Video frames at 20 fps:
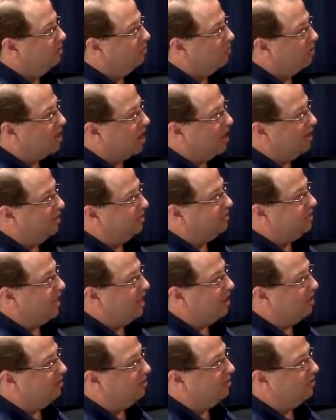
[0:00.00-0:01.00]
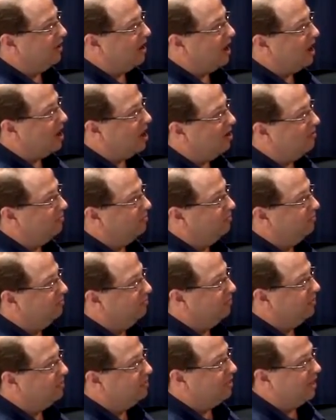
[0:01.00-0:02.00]
what kind of tail you have,
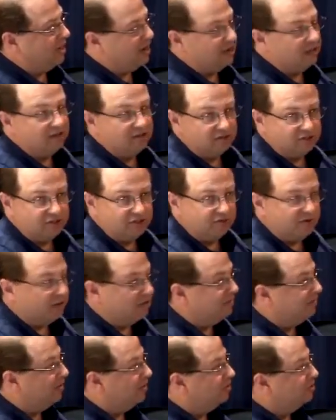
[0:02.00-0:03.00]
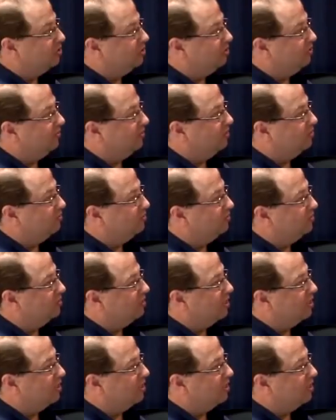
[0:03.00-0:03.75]
V-tail or 2 elevator servos, for